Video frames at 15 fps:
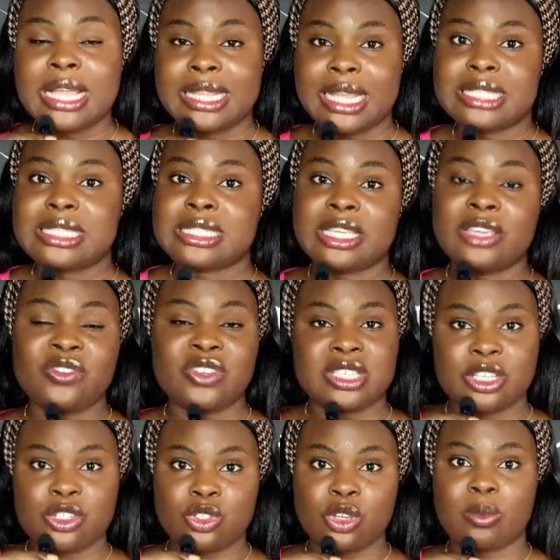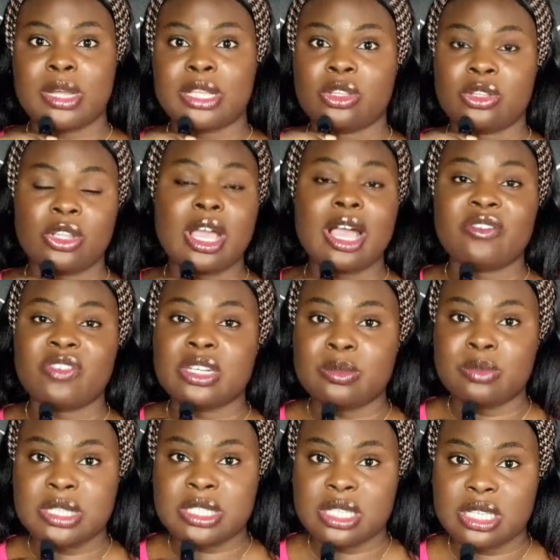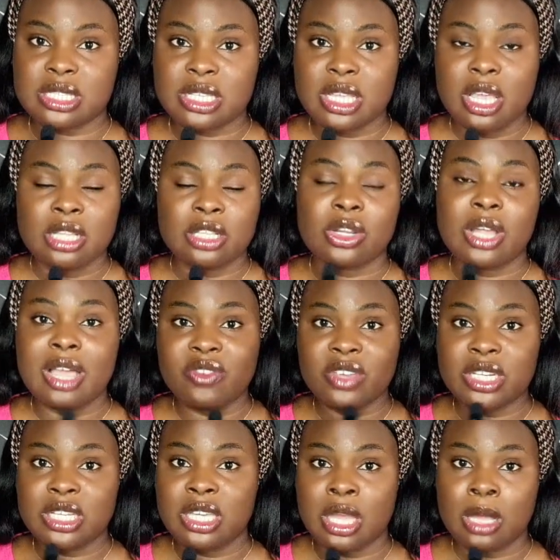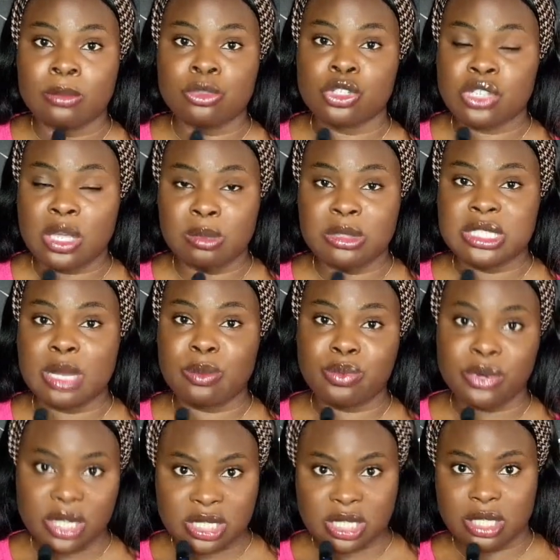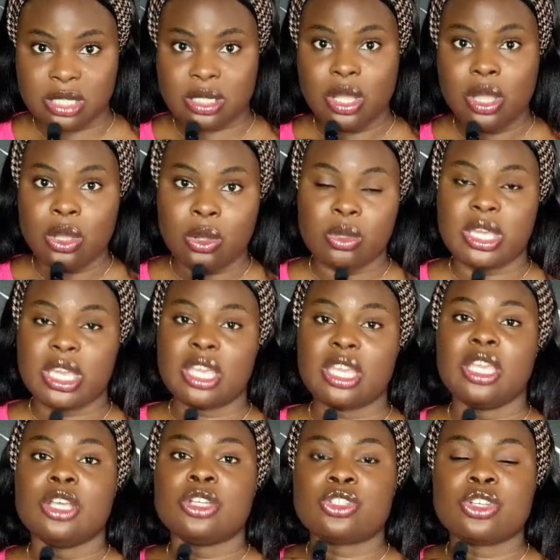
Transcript: That is if it's a shop and they don't have any business, they don't have any social media presence, okay?